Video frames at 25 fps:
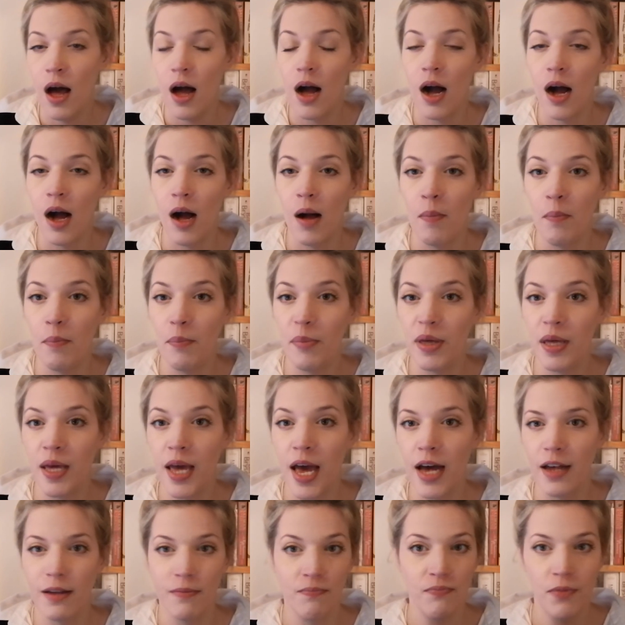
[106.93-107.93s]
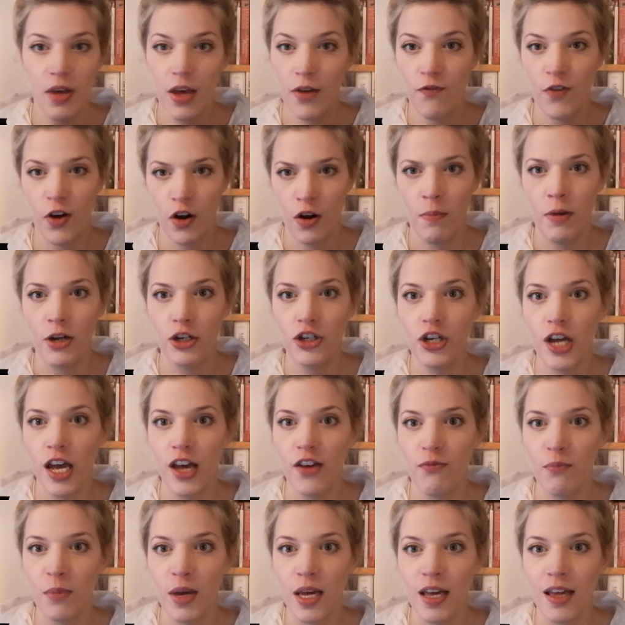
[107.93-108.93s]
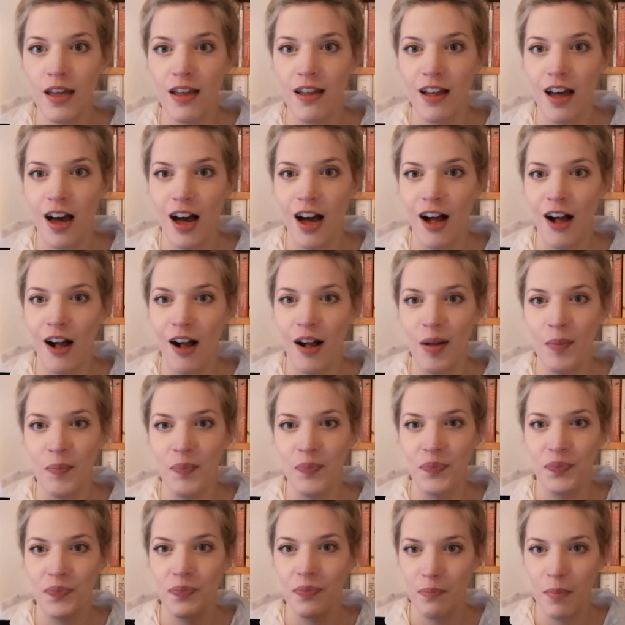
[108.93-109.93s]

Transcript: Um, but yeah, it very much gave me um,